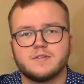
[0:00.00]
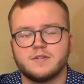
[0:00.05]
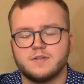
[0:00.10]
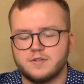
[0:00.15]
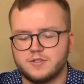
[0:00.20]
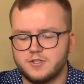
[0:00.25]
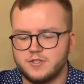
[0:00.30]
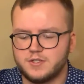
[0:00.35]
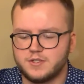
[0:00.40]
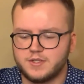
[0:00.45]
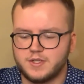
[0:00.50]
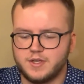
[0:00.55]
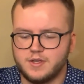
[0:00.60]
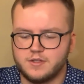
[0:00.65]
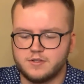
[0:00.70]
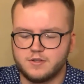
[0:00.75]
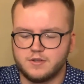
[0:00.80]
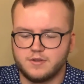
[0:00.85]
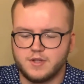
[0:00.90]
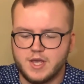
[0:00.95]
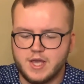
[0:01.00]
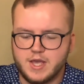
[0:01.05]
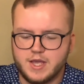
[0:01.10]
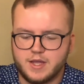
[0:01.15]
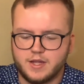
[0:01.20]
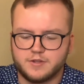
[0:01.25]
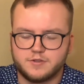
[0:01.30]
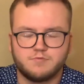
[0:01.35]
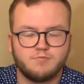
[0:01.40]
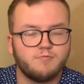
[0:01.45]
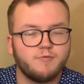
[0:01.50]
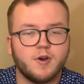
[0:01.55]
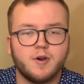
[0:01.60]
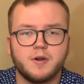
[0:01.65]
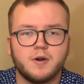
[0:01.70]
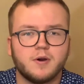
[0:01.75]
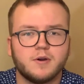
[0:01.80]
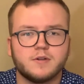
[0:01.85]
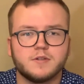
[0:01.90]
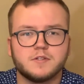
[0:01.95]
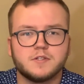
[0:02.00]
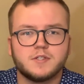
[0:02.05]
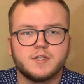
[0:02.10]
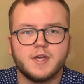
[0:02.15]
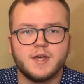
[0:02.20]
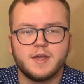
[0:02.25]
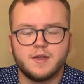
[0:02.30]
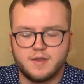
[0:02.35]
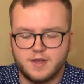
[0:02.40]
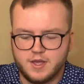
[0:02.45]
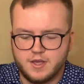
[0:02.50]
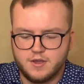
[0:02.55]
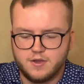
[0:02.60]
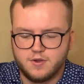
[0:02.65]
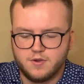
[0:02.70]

And she says it's very hard to say